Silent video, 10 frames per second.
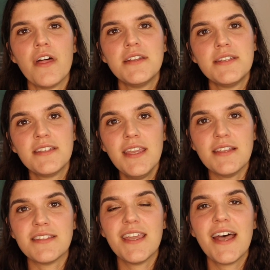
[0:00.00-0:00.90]
a
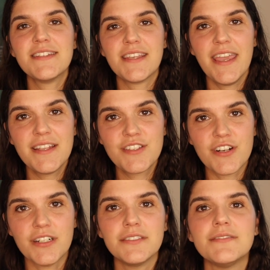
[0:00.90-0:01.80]
disease. He has
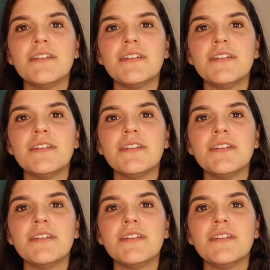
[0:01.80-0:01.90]
cancer.